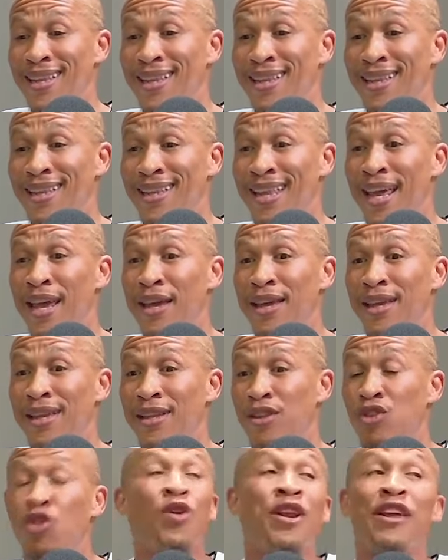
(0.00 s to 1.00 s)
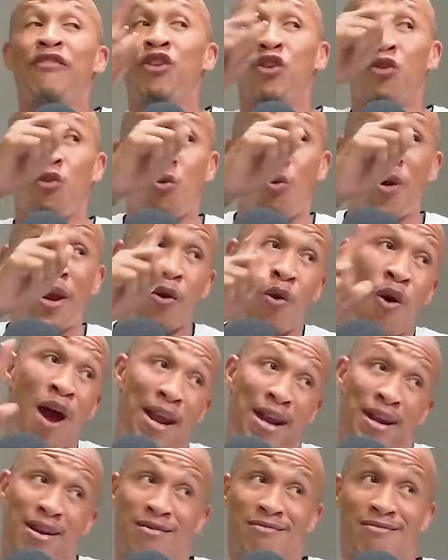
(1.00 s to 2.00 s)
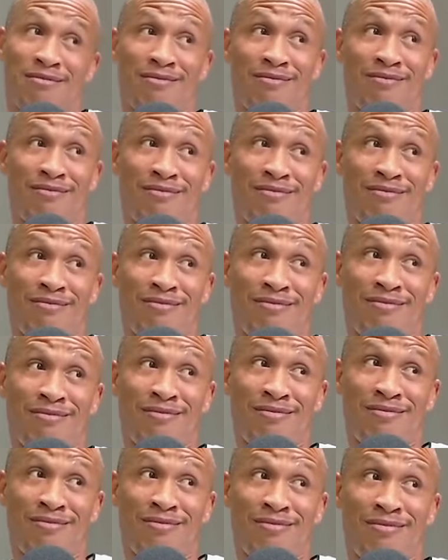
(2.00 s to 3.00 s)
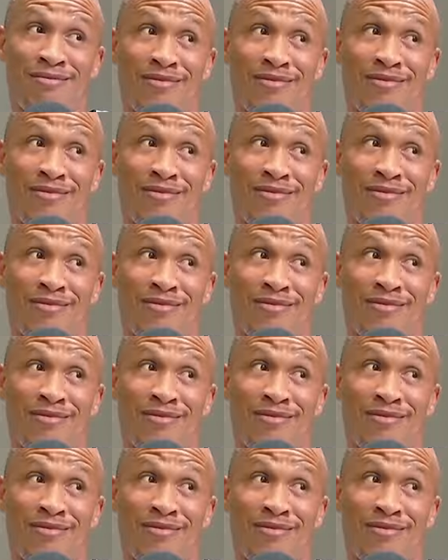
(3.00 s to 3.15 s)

they don't even win one. That's what I'm saying